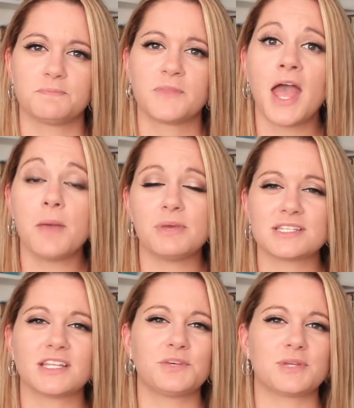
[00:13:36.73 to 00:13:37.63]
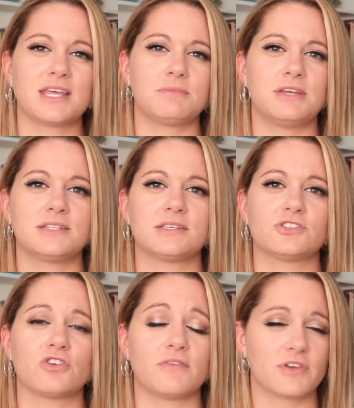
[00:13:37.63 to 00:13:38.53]
dollars. Basically, what that means
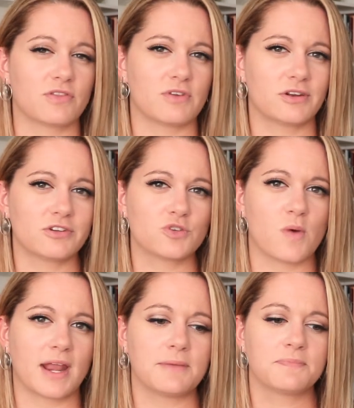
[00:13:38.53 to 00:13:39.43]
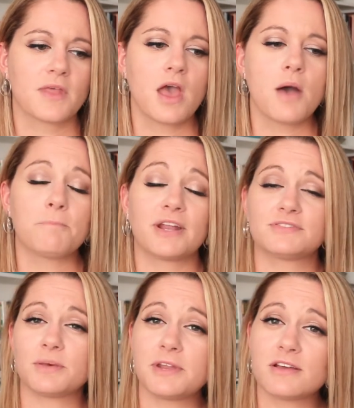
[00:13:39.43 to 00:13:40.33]
is you're offering three hundred twenty thousand dollars, but if
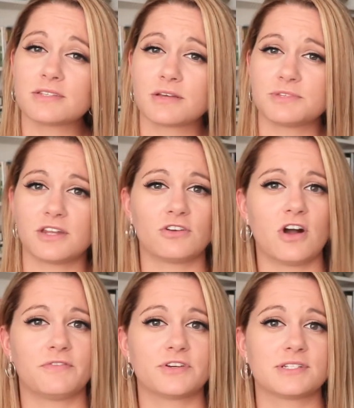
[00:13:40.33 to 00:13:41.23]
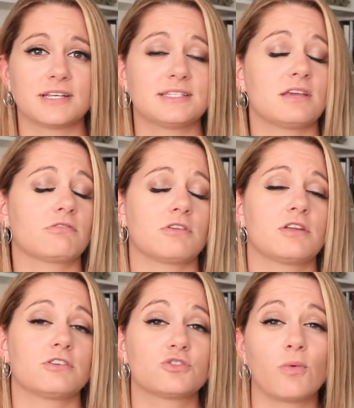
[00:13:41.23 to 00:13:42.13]
somebody else comes in and offers, let's say three
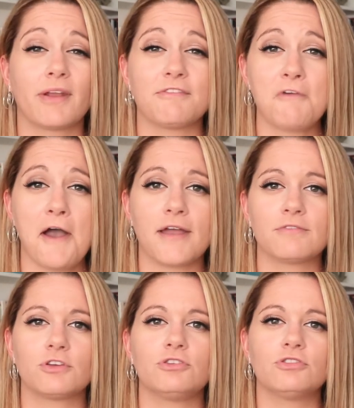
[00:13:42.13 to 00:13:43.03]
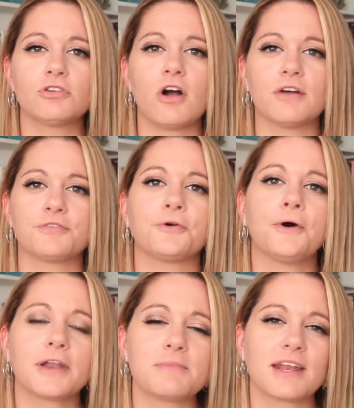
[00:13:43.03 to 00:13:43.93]
hundred twenty-five thousand dollars, your offer
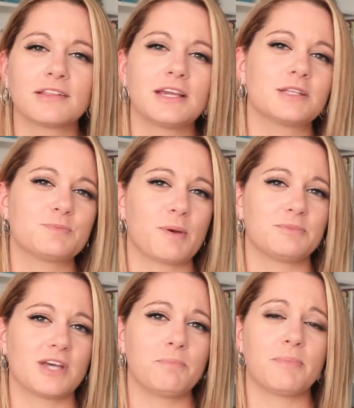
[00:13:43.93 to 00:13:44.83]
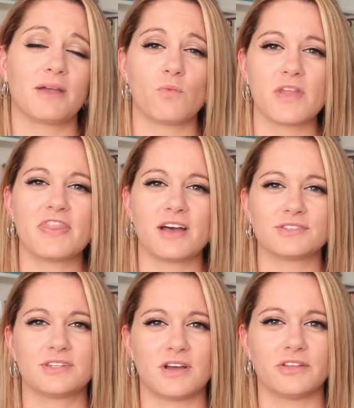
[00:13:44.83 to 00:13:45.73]
automatically gets bumped up by one
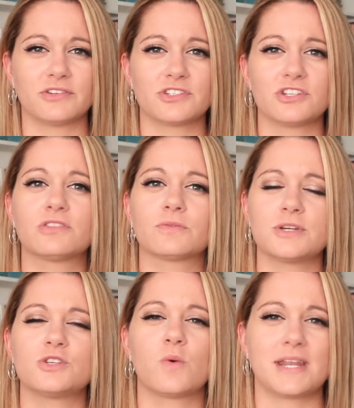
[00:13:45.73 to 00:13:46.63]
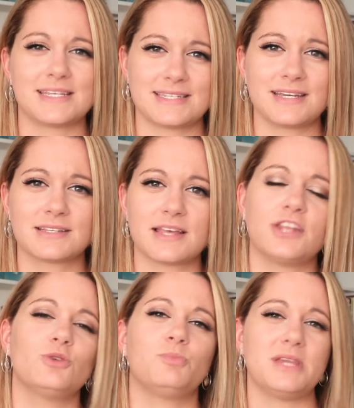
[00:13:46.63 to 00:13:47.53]
thousand dollars to three hundred twenty-six thousand dollars,
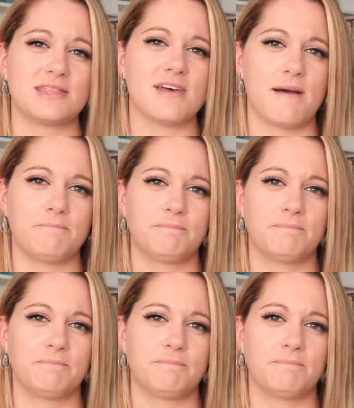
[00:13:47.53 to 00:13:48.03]
and you beat them.